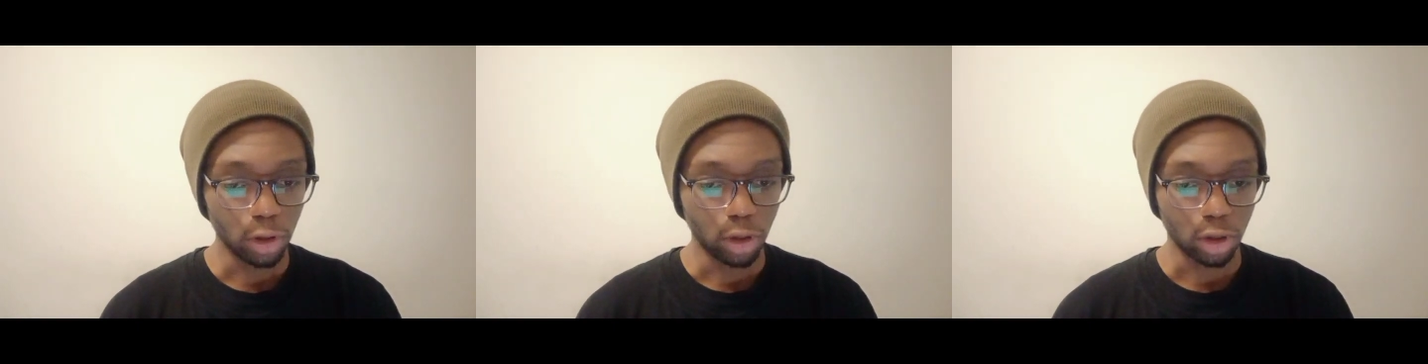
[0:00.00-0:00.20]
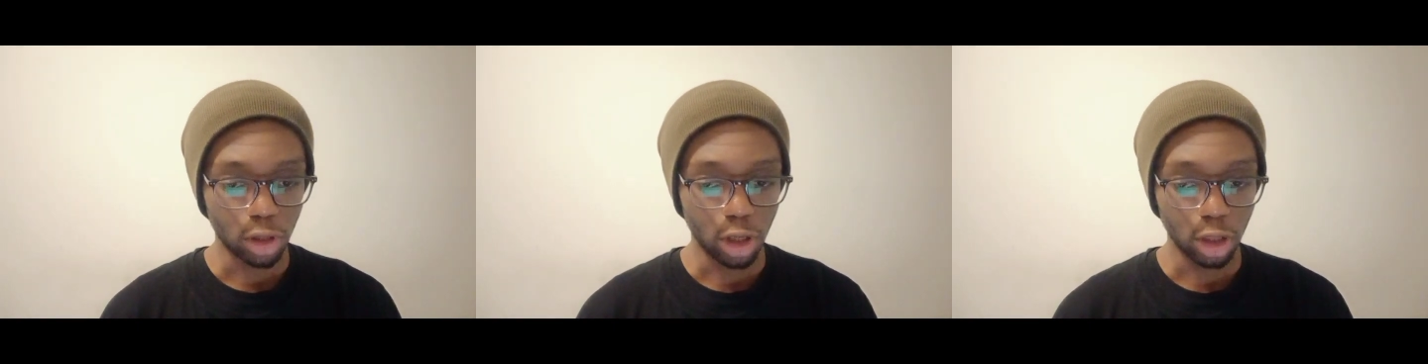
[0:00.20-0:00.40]

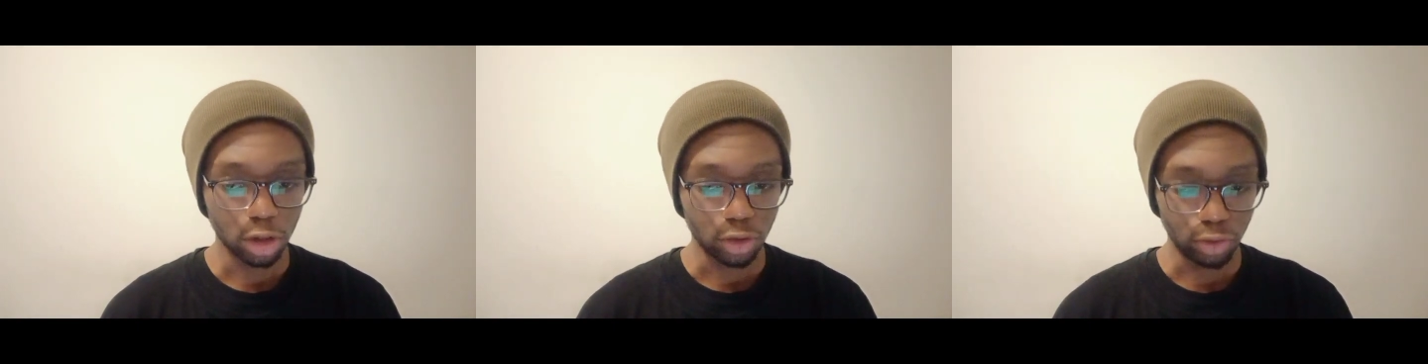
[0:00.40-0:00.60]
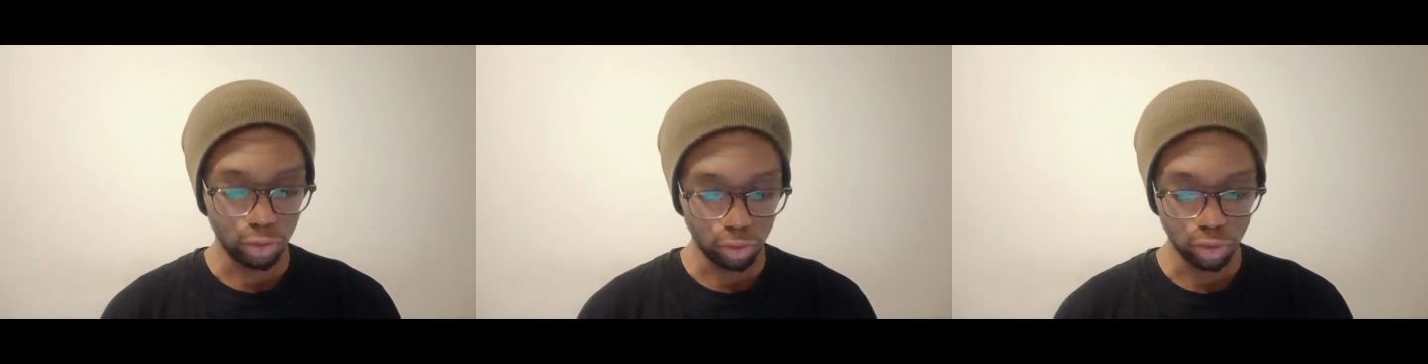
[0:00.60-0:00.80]

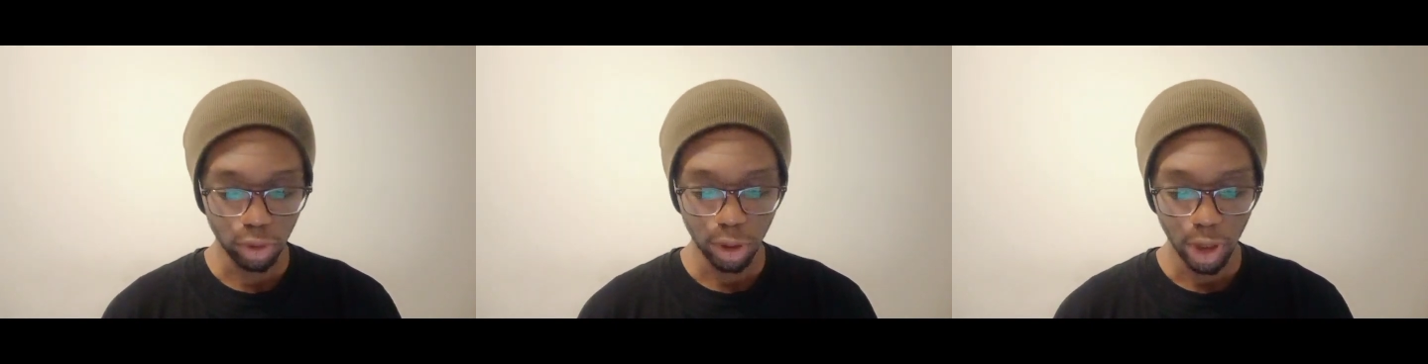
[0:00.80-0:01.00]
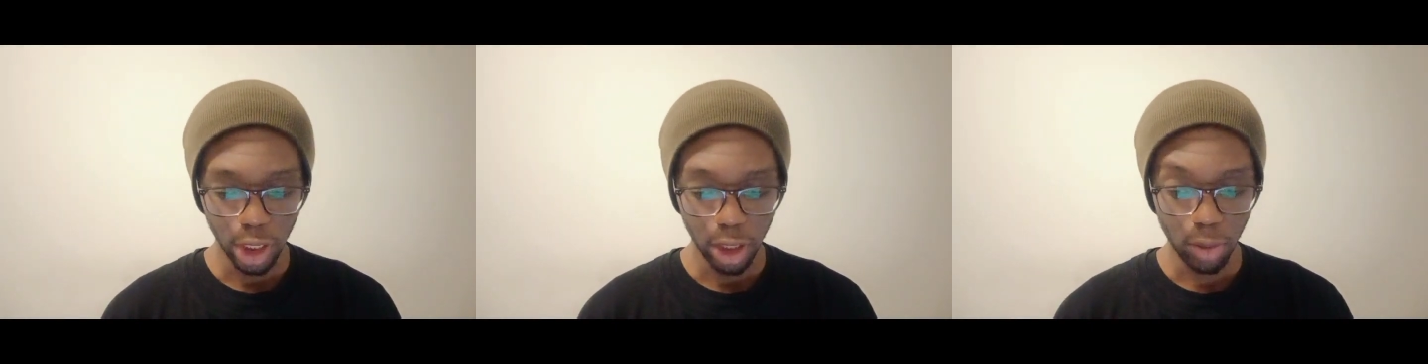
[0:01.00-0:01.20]
Lukaku
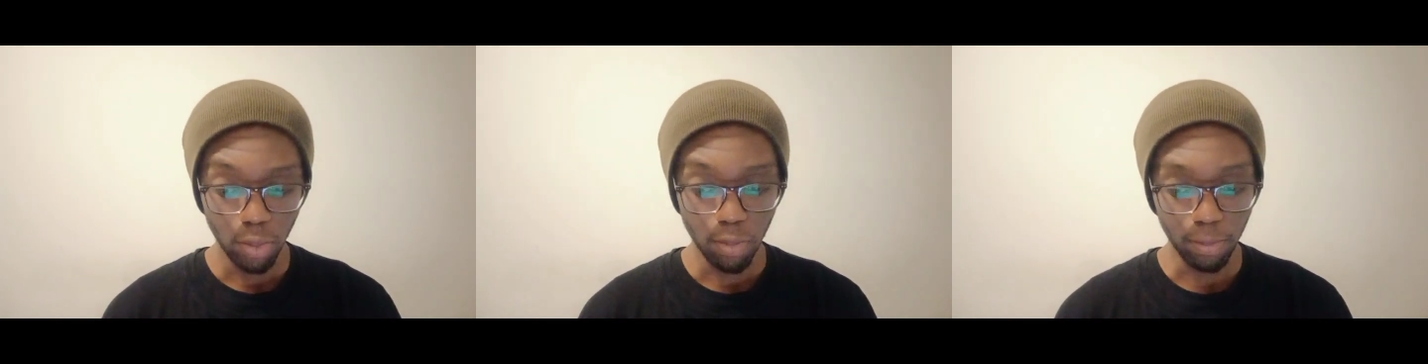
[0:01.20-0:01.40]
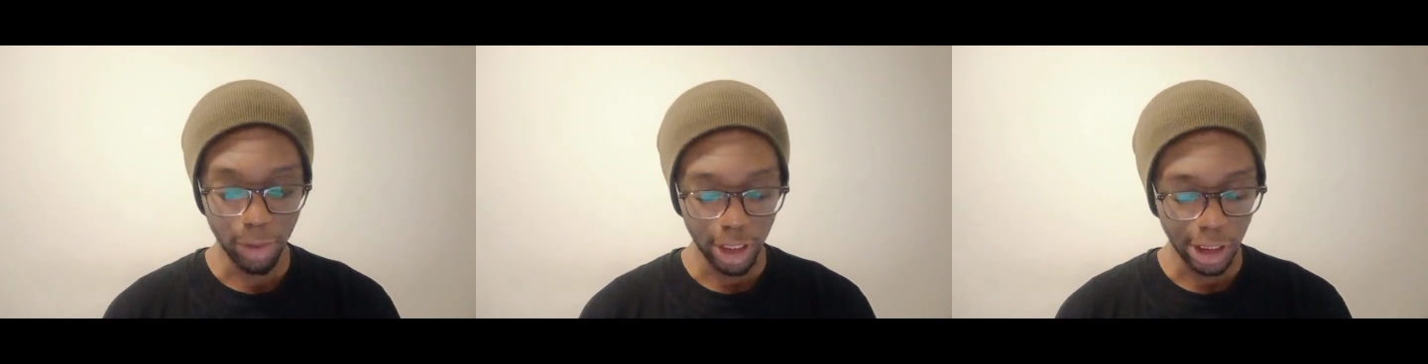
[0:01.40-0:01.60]

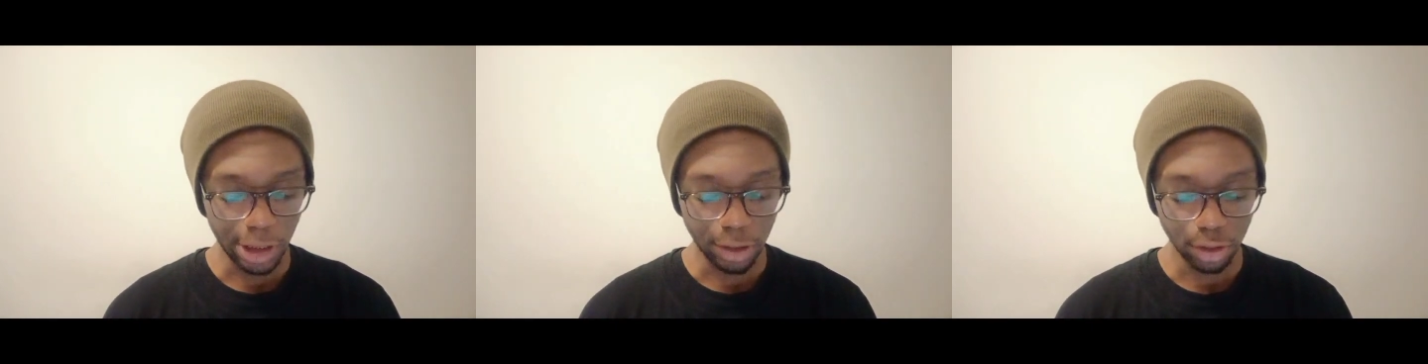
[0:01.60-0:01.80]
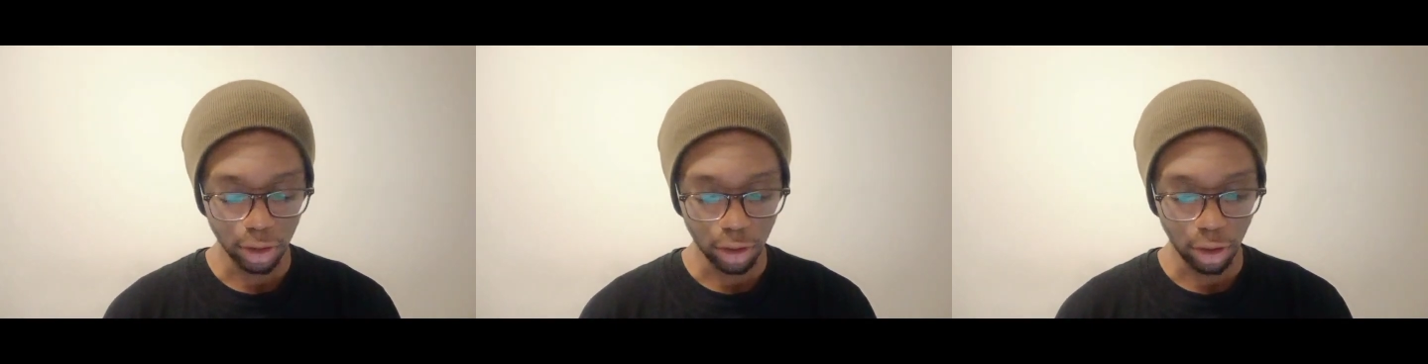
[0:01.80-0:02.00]

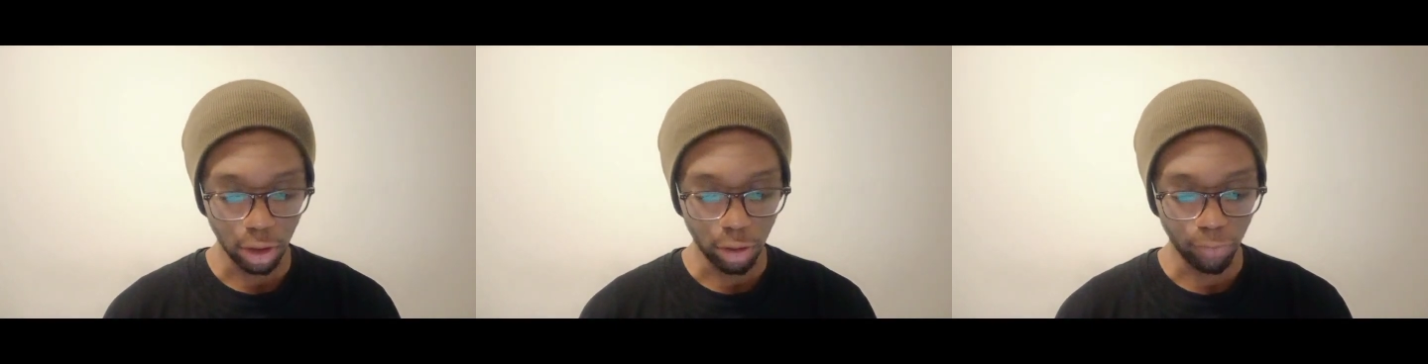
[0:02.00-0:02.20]
made a